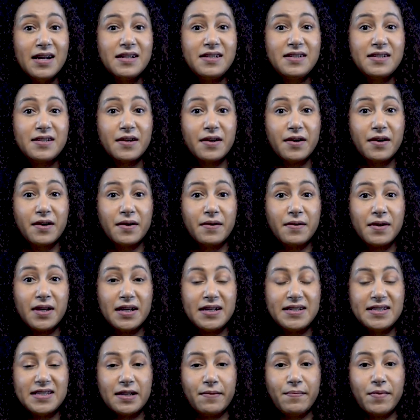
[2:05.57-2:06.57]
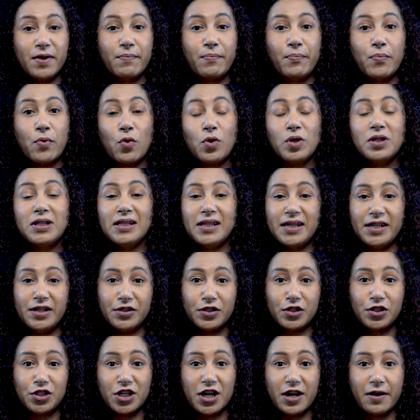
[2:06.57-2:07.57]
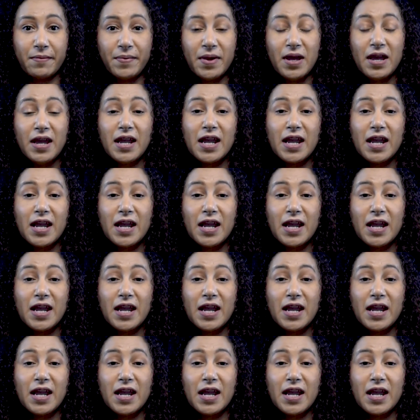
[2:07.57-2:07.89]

to exhibit bold leadership